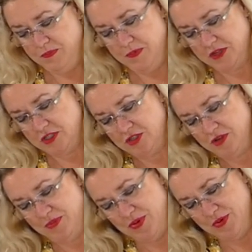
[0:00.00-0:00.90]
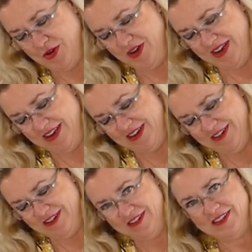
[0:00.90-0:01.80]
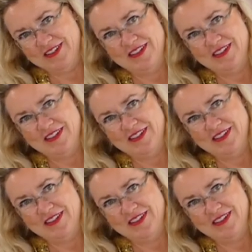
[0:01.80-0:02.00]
mixture, and pour it in here,